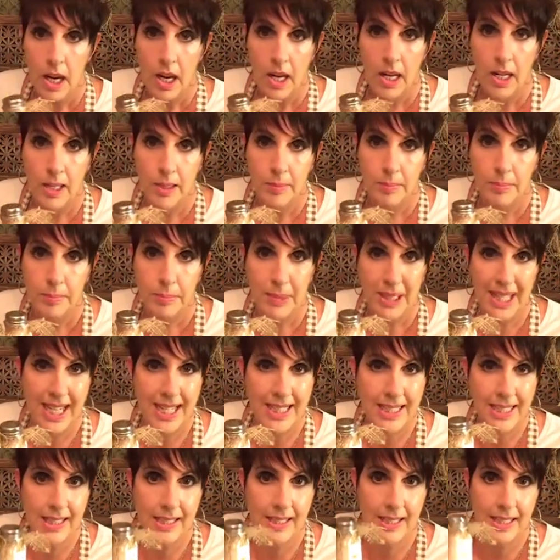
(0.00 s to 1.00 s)
Um, but
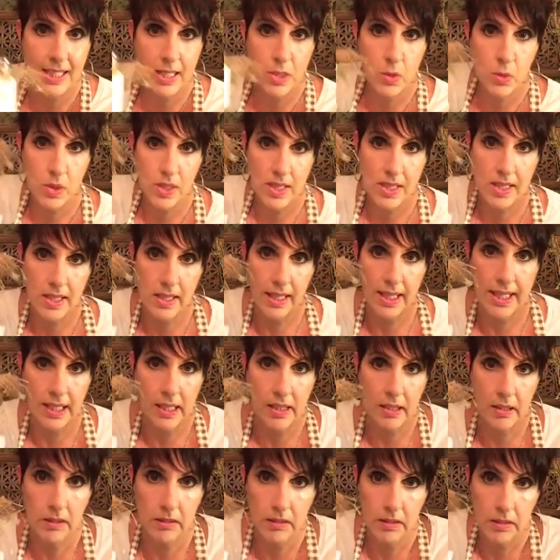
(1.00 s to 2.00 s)
I did these ones
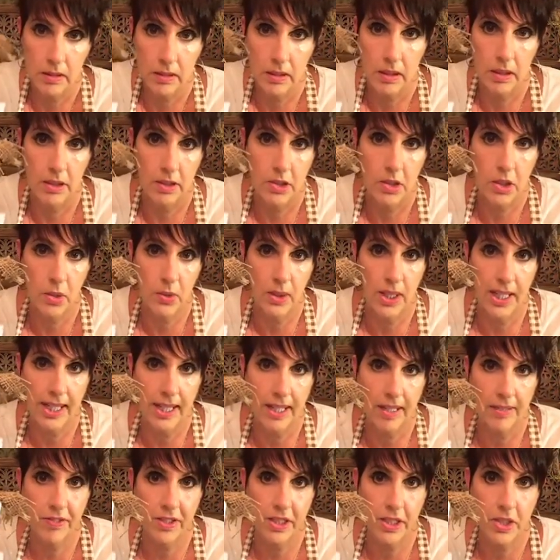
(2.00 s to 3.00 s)
like uh, two and a
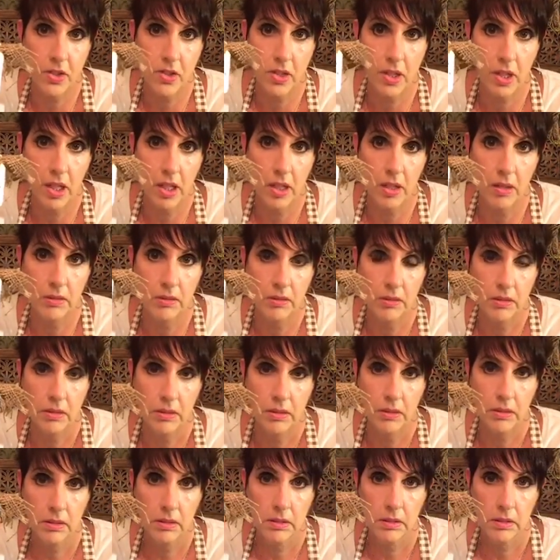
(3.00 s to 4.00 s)
half years ago,
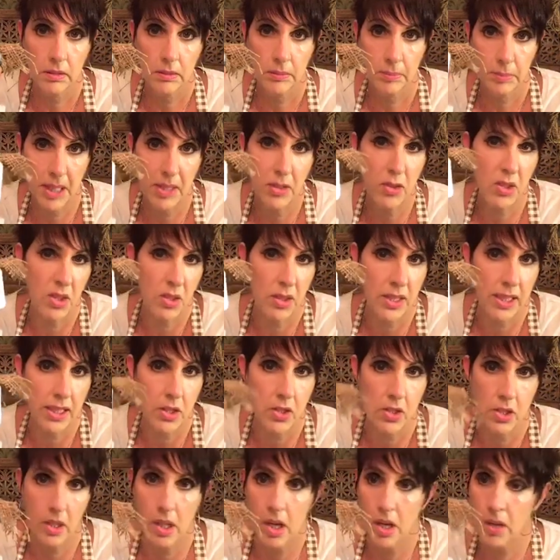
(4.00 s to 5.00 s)
about two
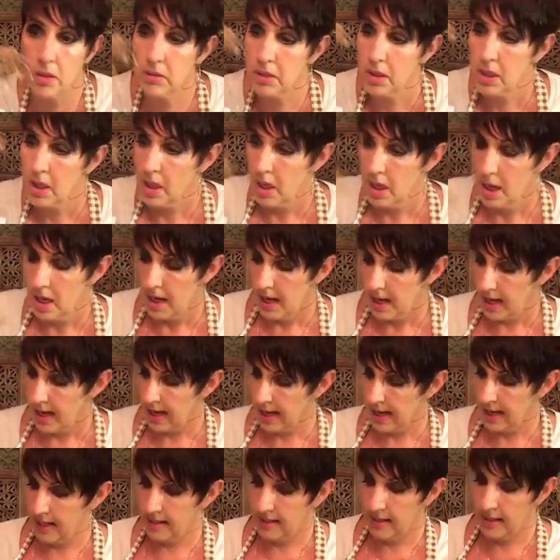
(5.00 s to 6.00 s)
years ago.
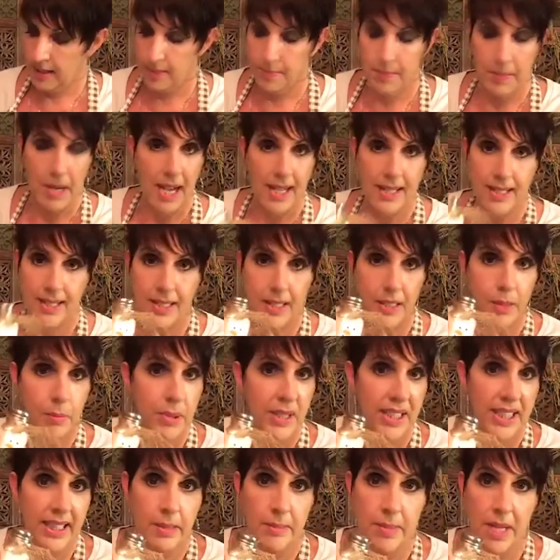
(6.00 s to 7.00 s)
And um, I still
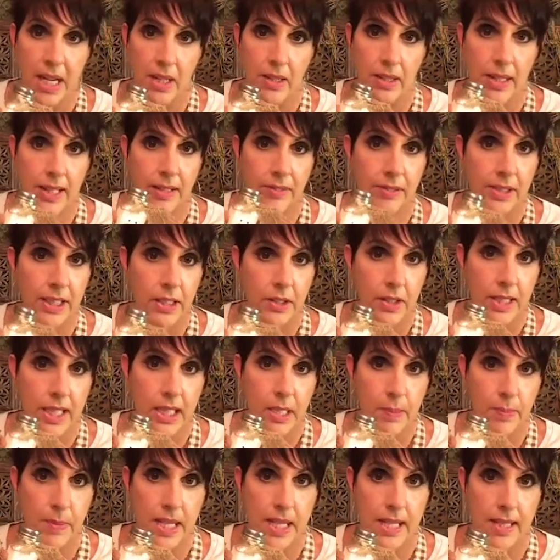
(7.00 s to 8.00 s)
bring them out every
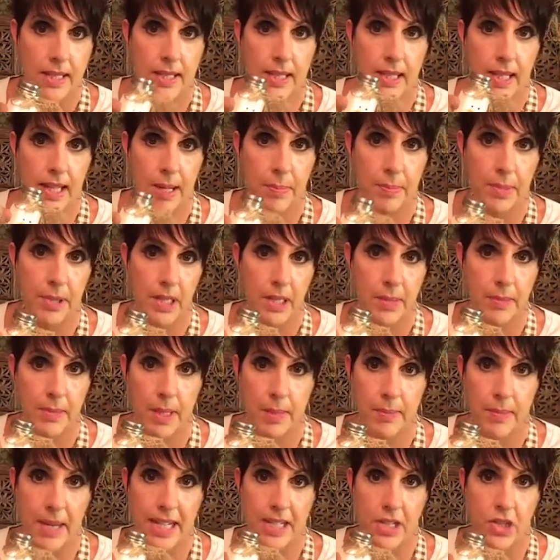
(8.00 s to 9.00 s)
Christmas and I put them
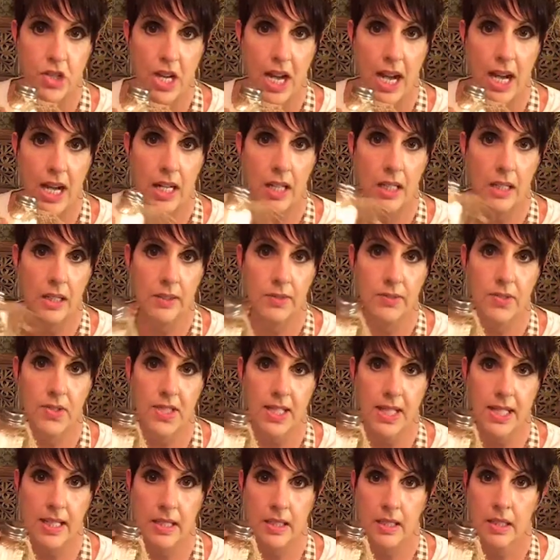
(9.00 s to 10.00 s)
on my
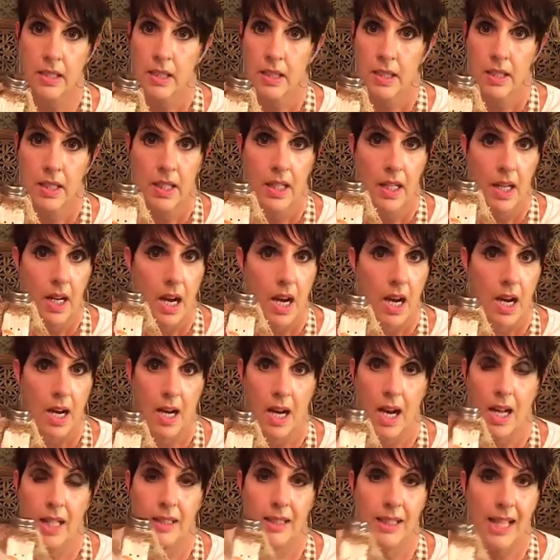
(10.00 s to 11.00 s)
shelves. And
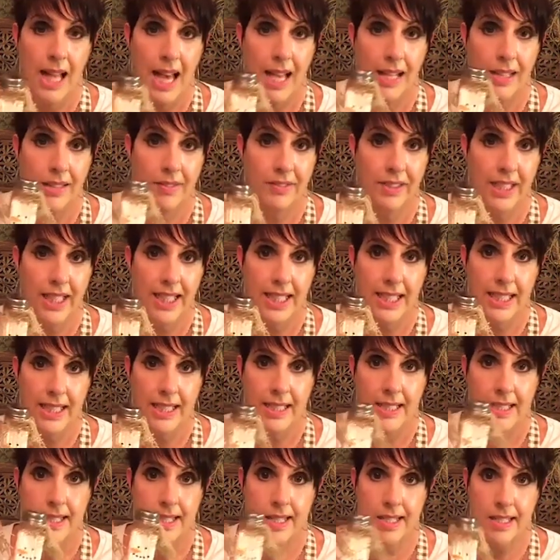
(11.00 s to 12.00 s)
uh, a lot of
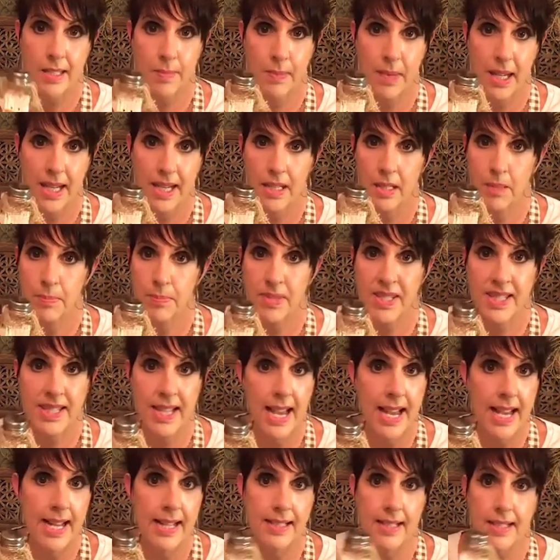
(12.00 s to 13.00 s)
ladies has made them
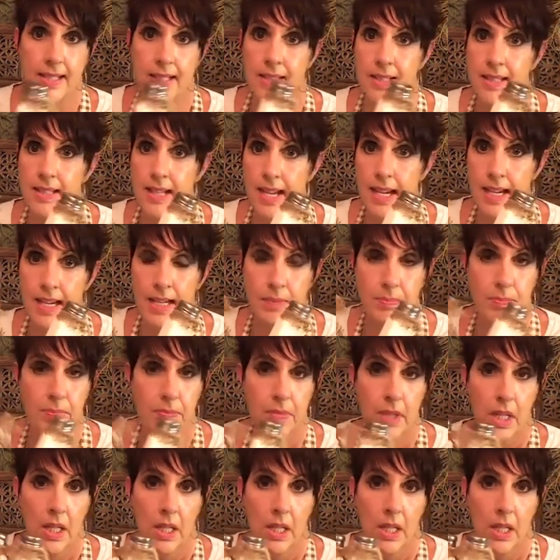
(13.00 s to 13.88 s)
since. They